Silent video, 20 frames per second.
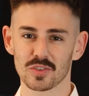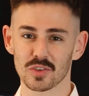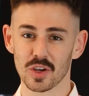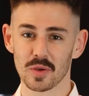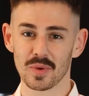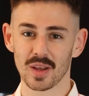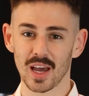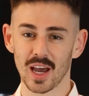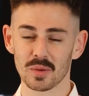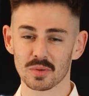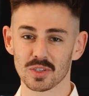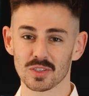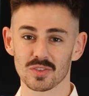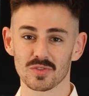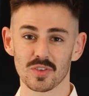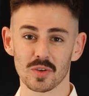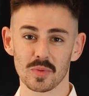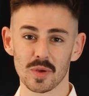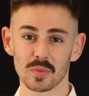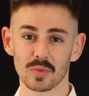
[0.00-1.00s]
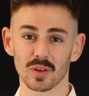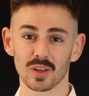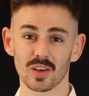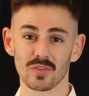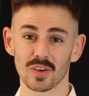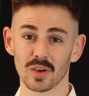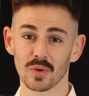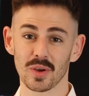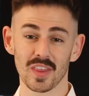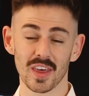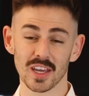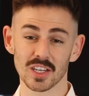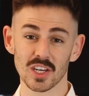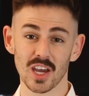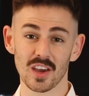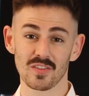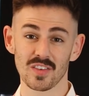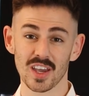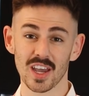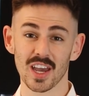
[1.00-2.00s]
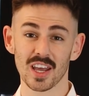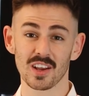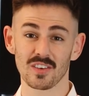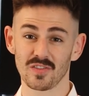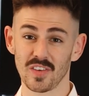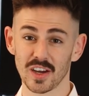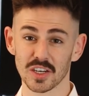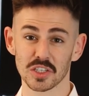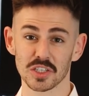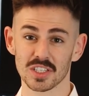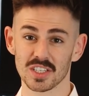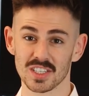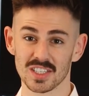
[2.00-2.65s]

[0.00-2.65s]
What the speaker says: of treatment options for people living with HIV and infectious